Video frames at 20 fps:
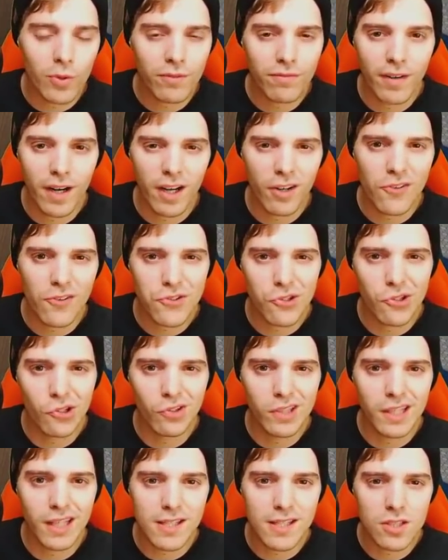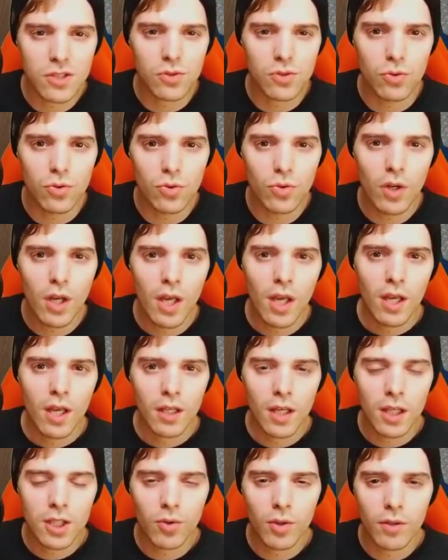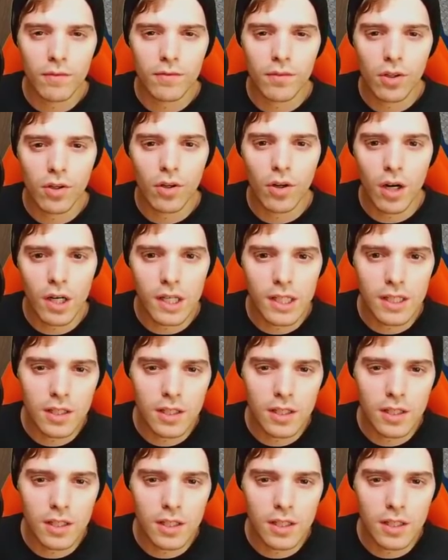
with Fire Crystal he only gets 2. Gets rid of a card.